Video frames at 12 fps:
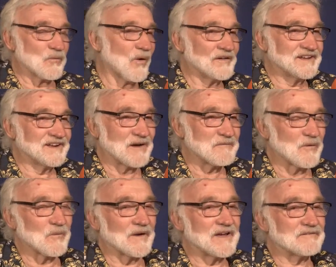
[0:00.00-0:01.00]
do we call wind it
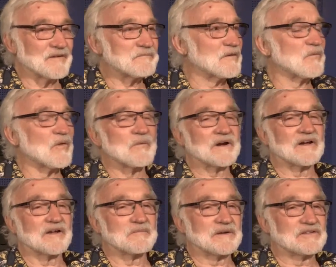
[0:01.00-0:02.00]
up or whatever. But what
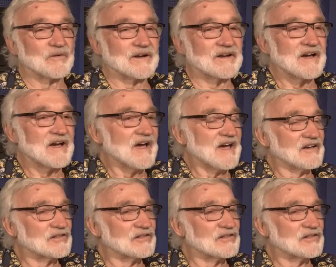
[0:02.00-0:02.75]
we're going to be doing